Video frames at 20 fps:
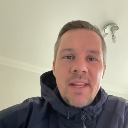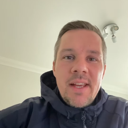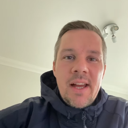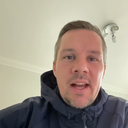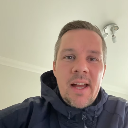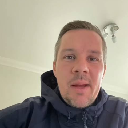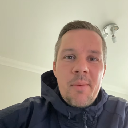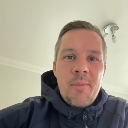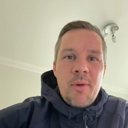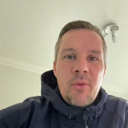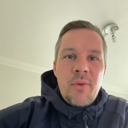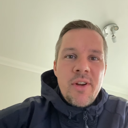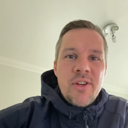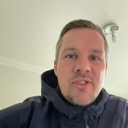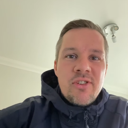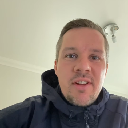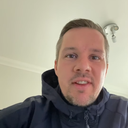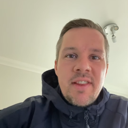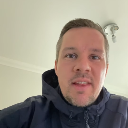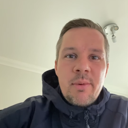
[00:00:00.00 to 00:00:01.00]

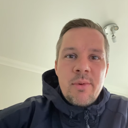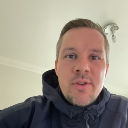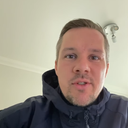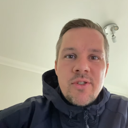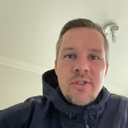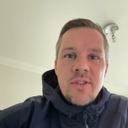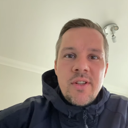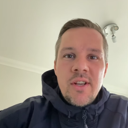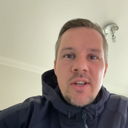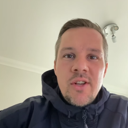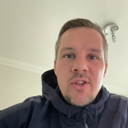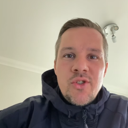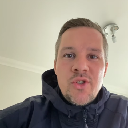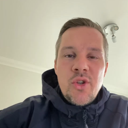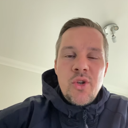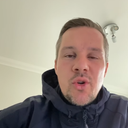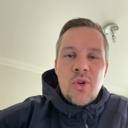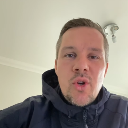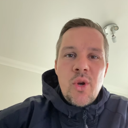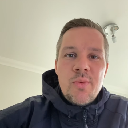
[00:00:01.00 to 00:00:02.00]
Originally there was
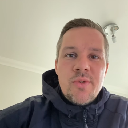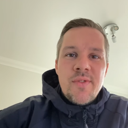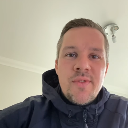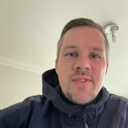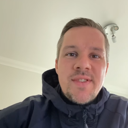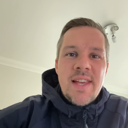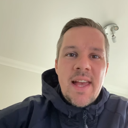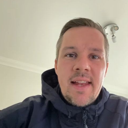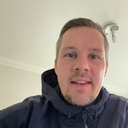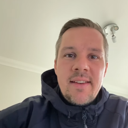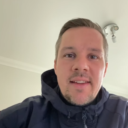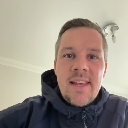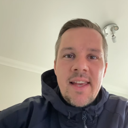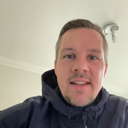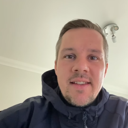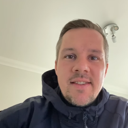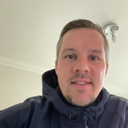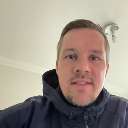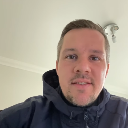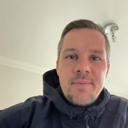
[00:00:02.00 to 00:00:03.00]
2 groups of 10
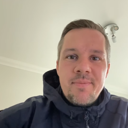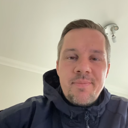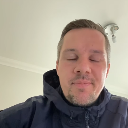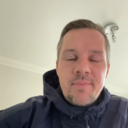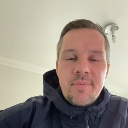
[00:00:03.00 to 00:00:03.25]
kids